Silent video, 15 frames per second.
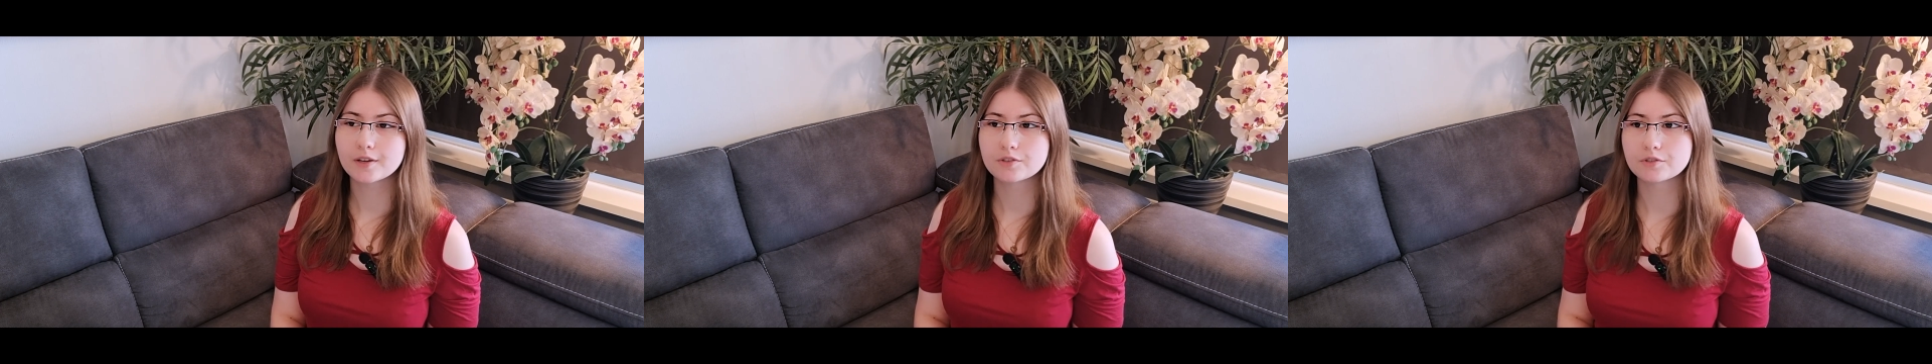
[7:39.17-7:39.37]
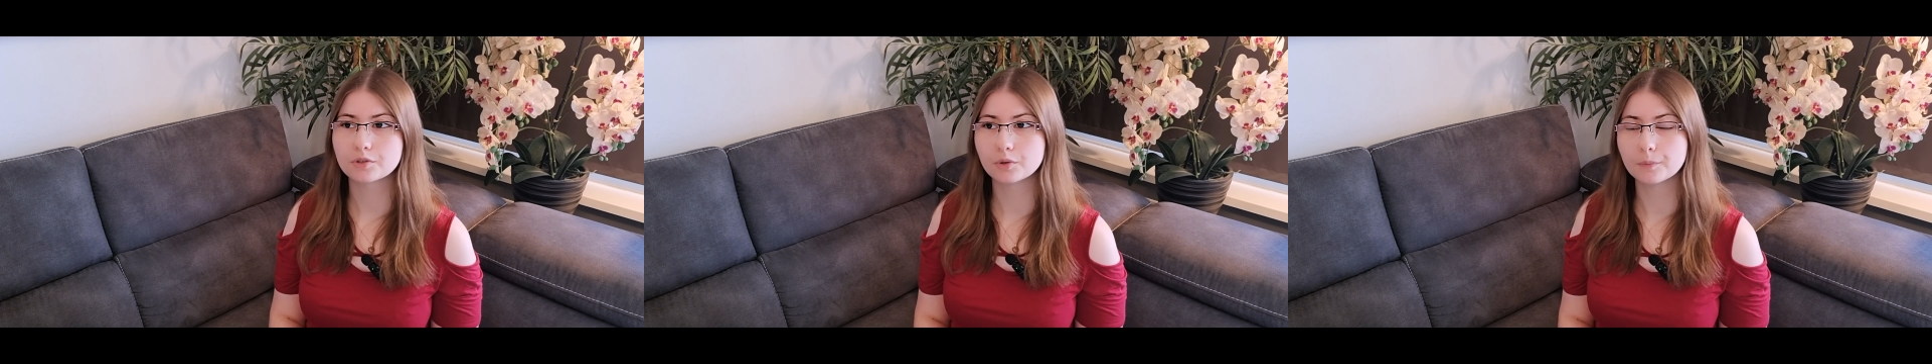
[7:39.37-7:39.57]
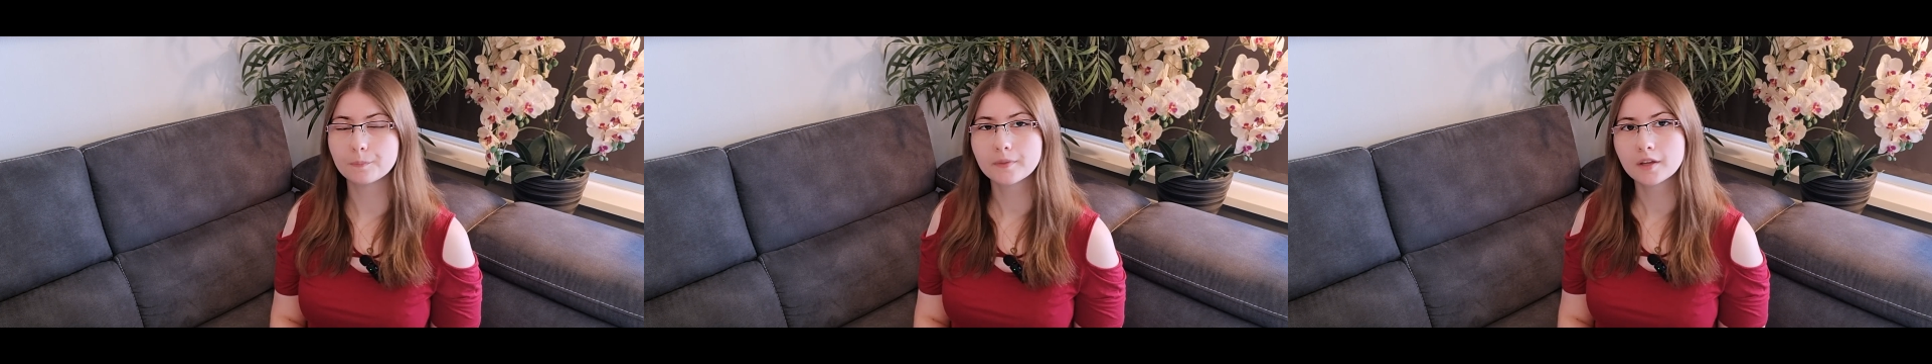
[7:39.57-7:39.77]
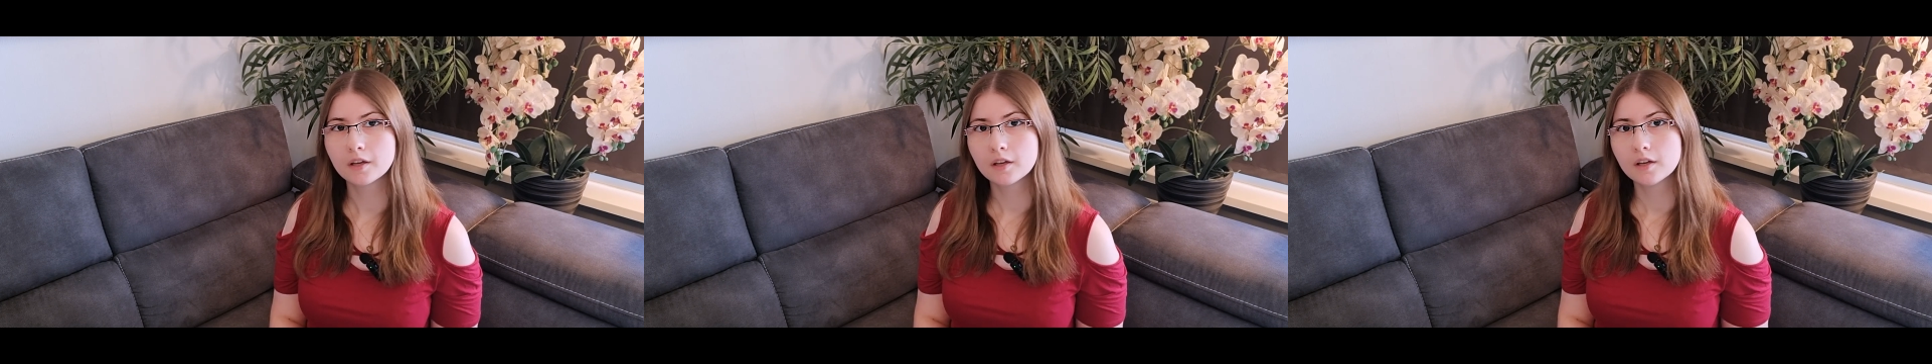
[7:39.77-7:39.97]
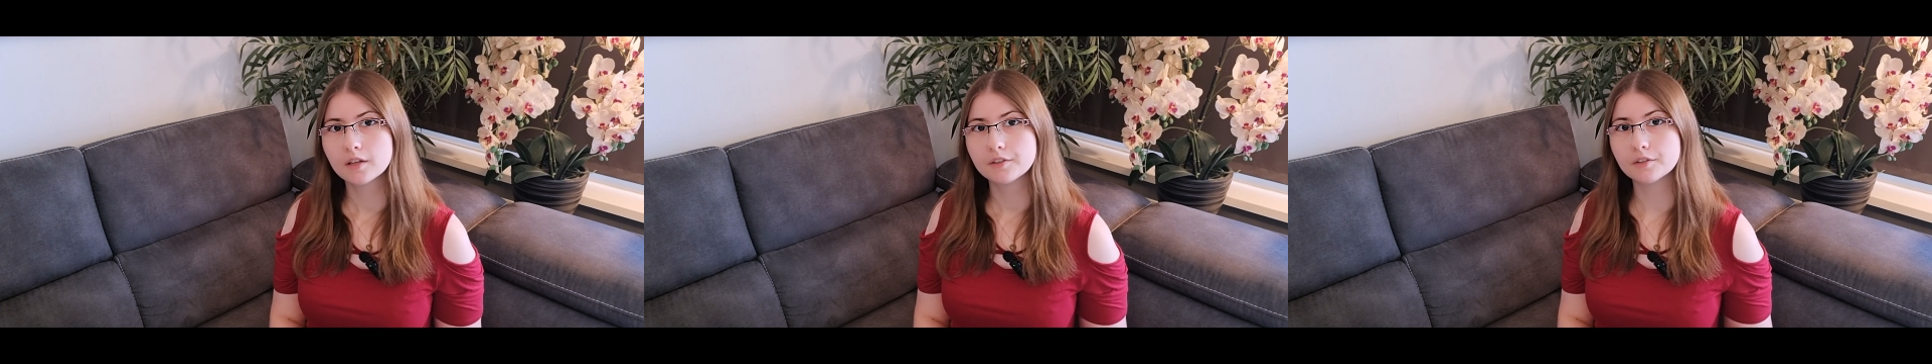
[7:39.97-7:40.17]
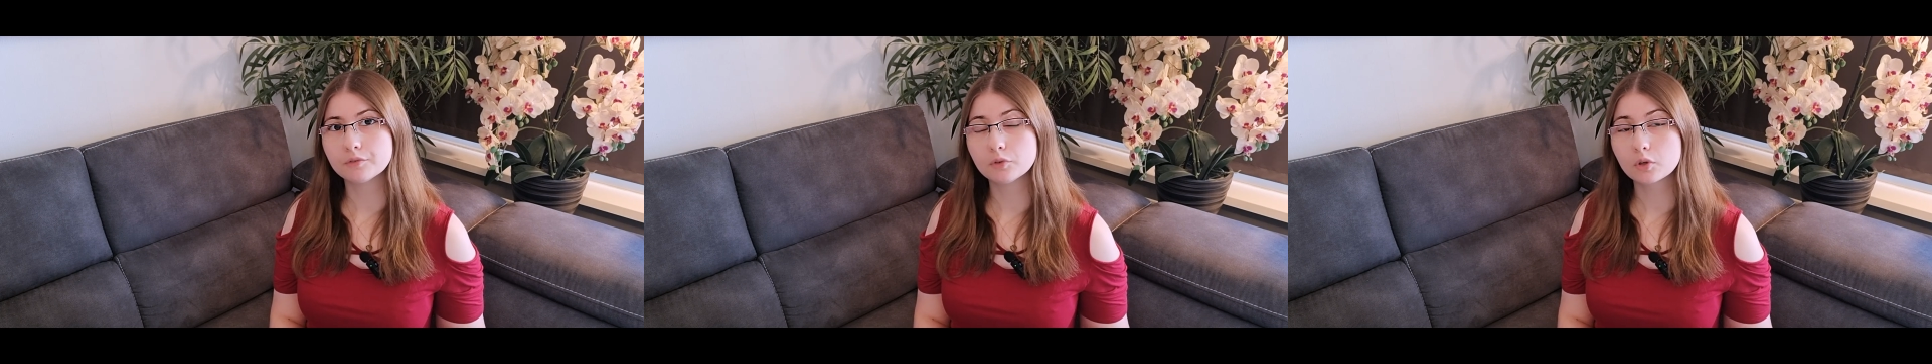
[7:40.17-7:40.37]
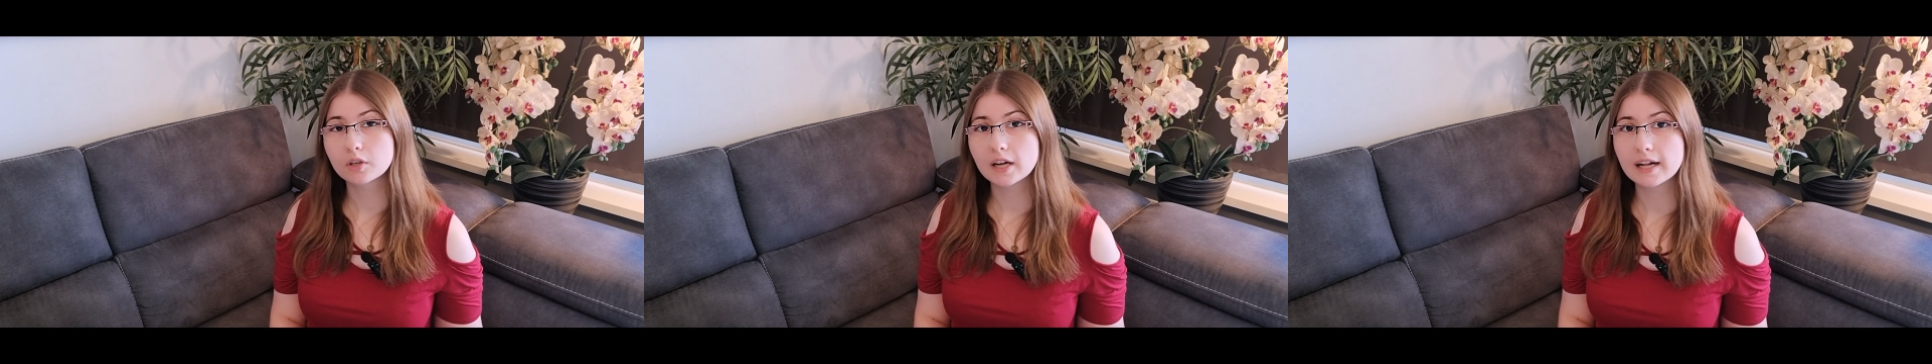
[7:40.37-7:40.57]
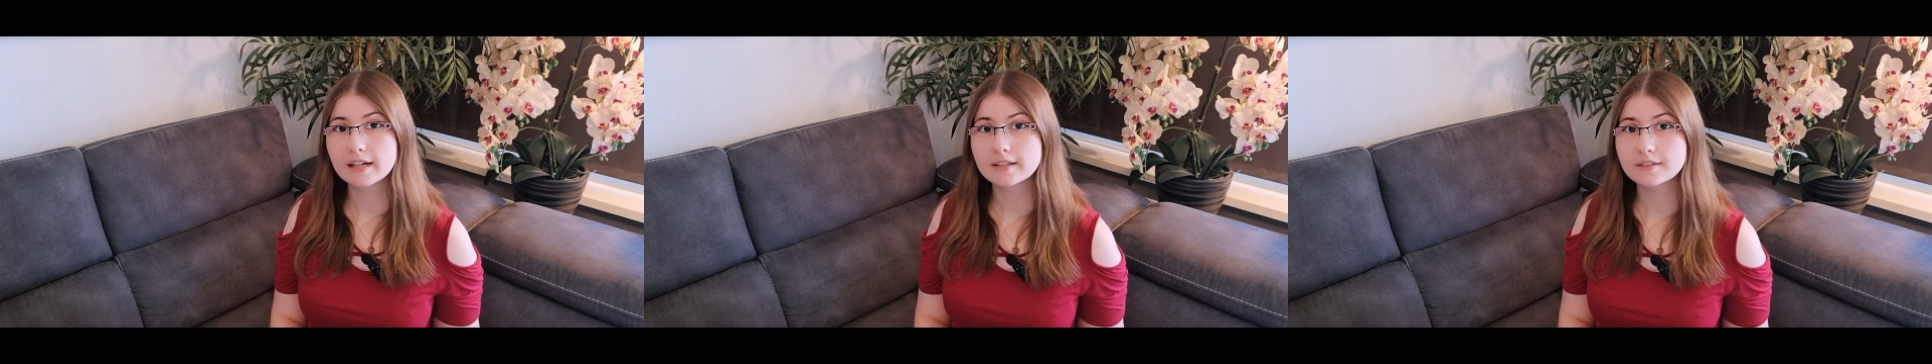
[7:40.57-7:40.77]
So the
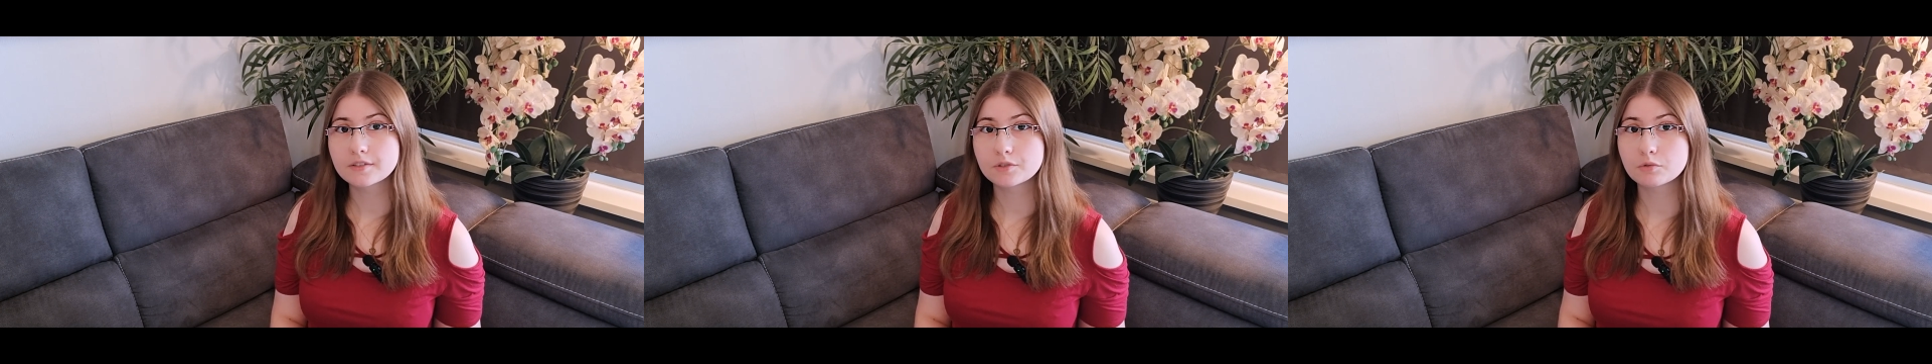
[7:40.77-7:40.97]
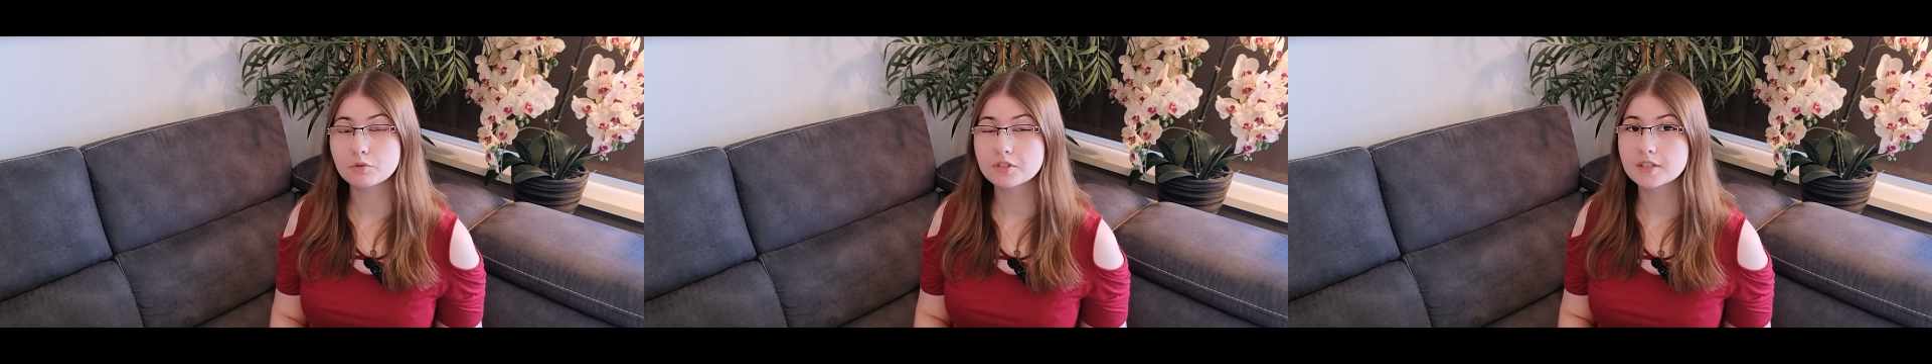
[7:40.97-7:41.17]
vocals do